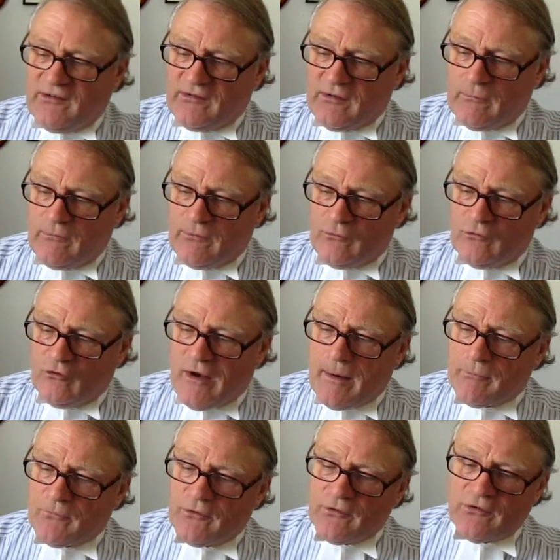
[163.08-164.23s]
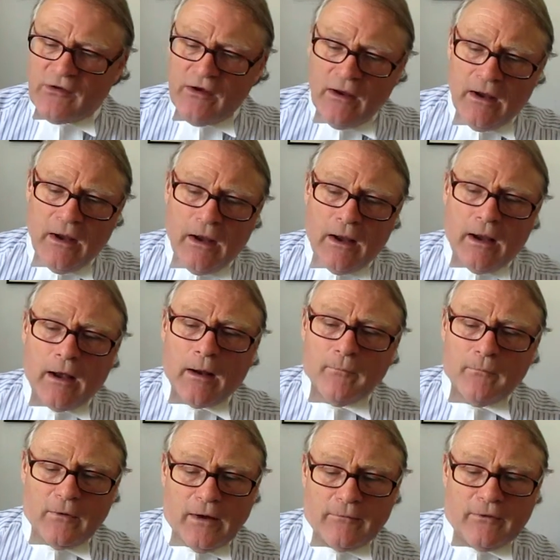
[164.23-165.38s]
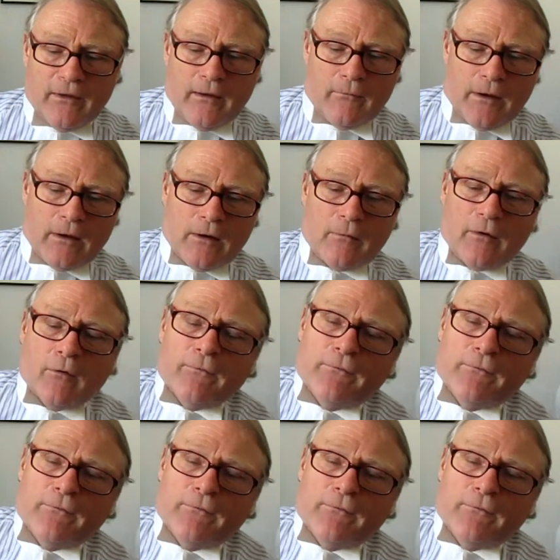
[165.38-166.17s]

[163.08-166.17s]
some of the chapters. And there we go. We've got